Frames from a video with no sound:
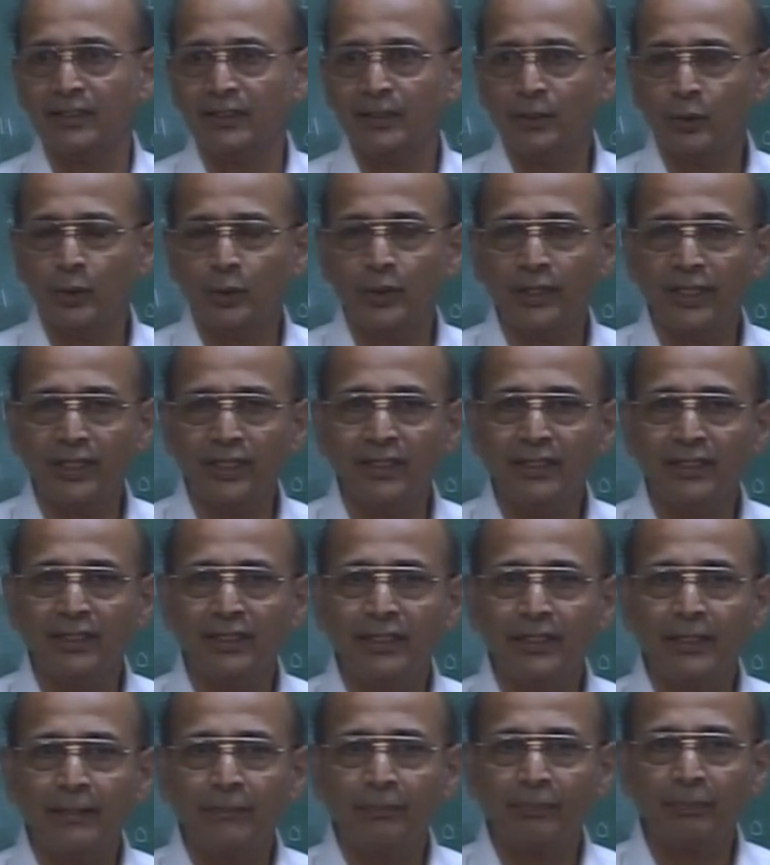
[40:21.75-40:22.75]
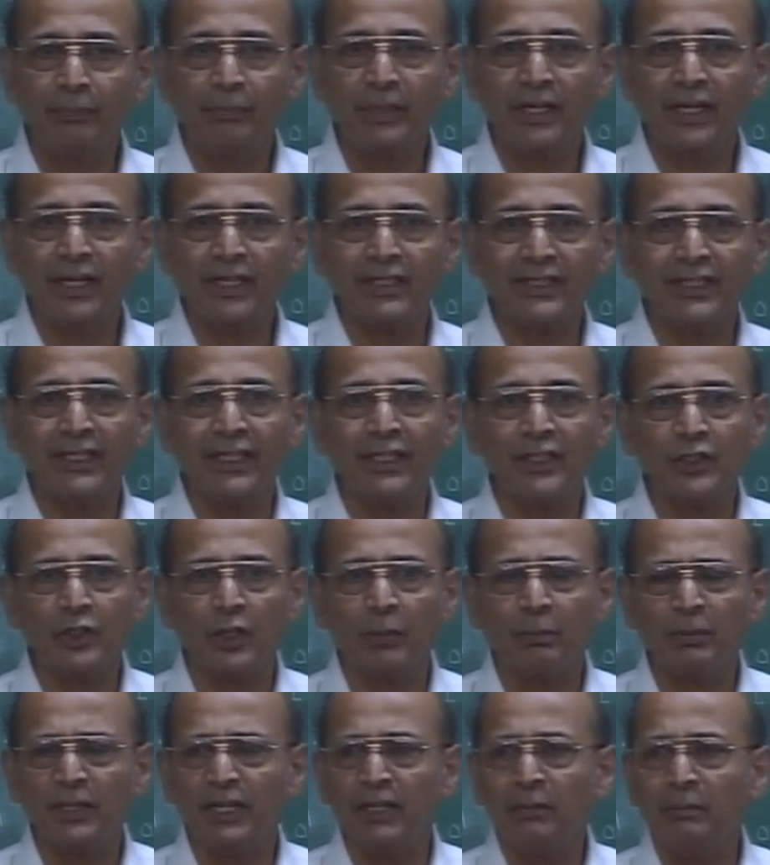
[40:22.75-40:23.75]
Okay? Bigger set is
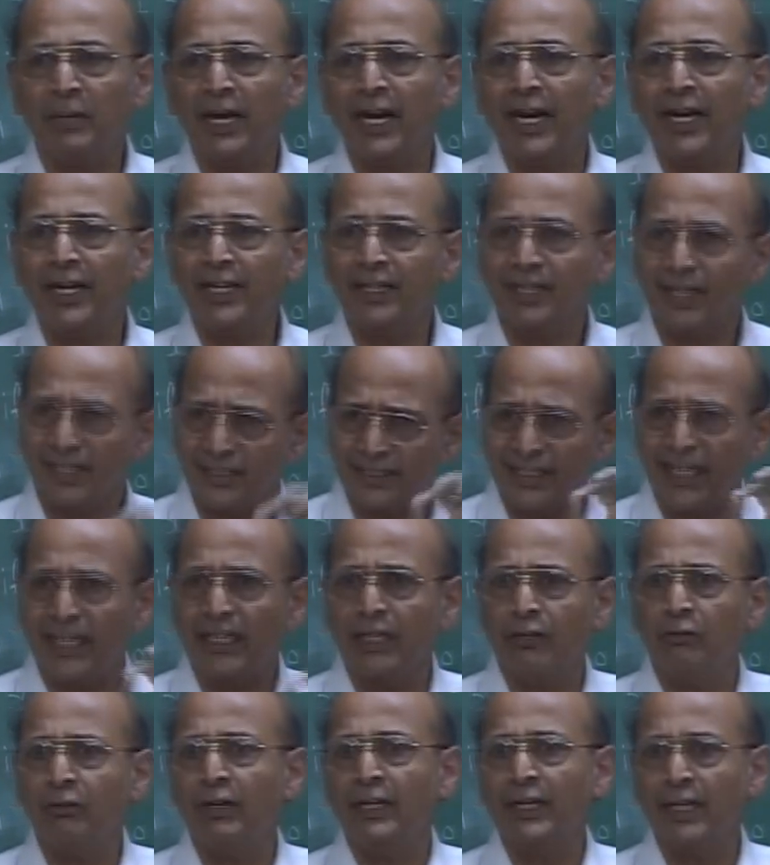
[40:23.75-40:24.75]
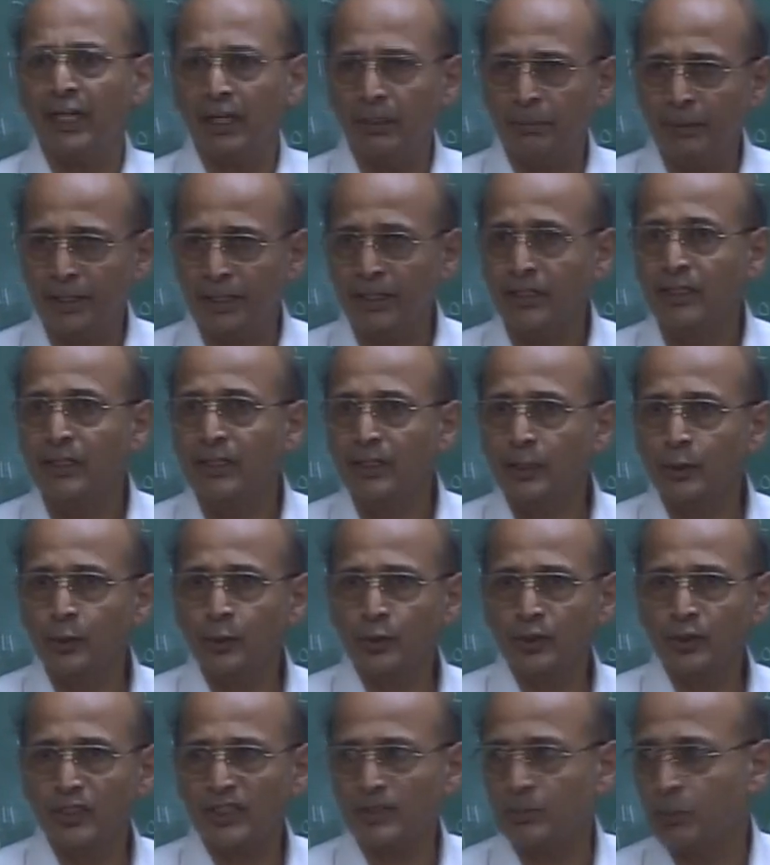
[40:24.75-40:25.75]
obtained by adding exactly one element to
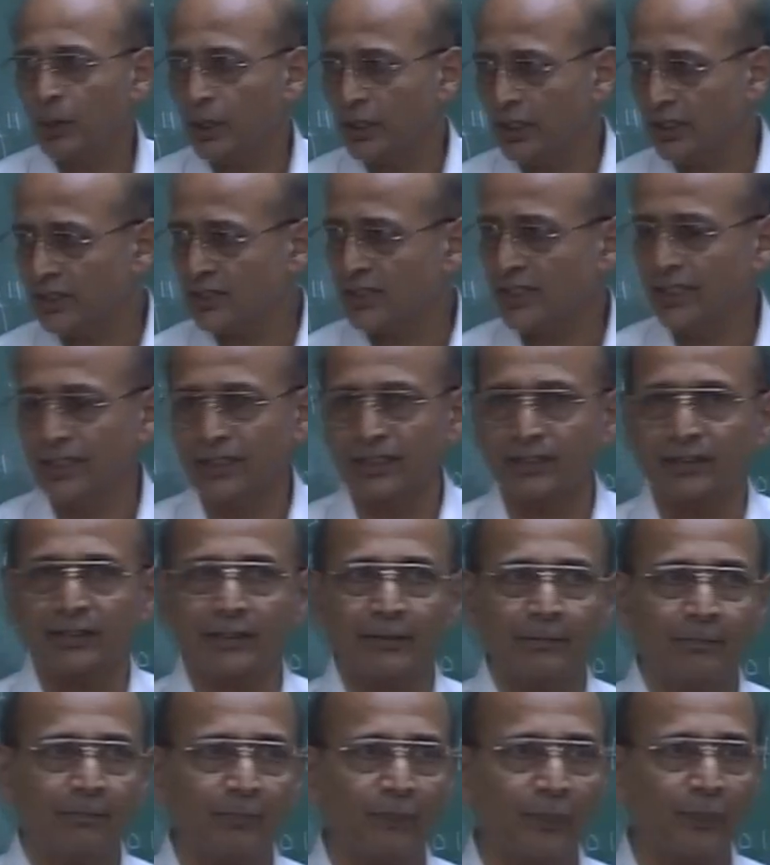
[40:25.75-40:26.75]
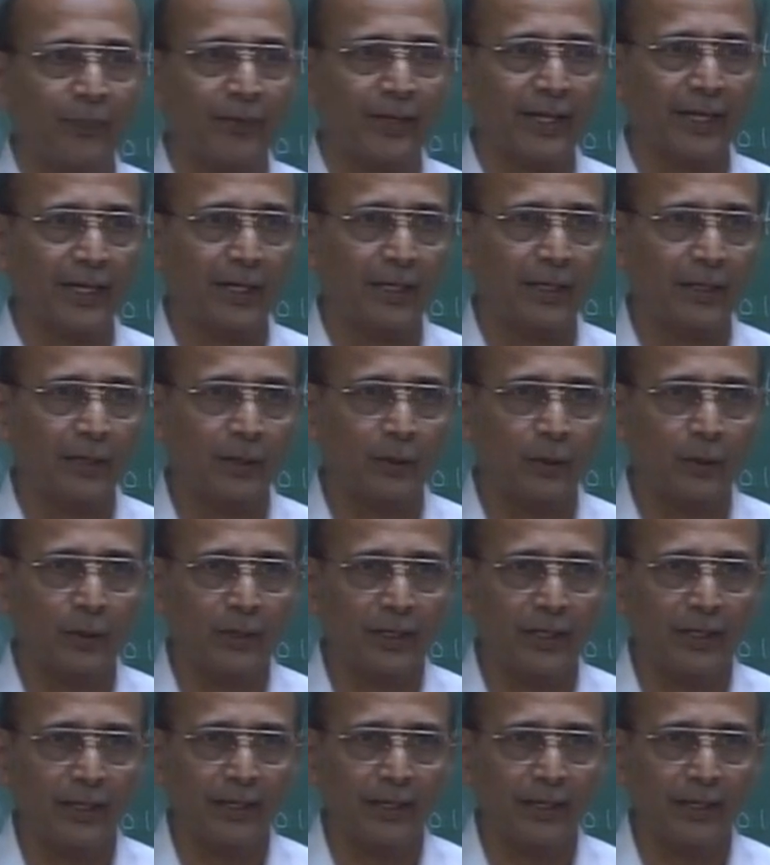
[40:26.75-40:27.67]
the smaller set. Okay?